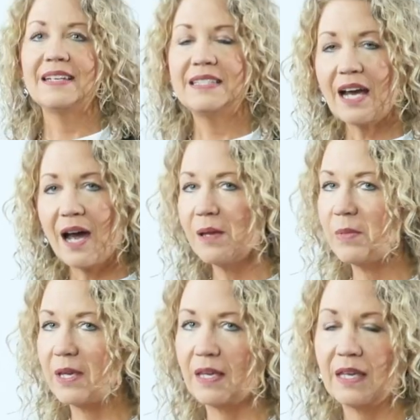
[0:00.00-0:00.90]

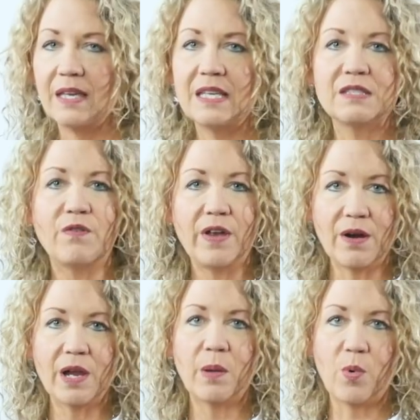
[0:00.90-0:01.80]
Timing is
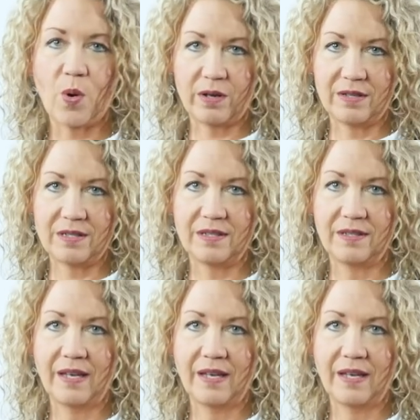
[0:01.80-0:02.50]
very important.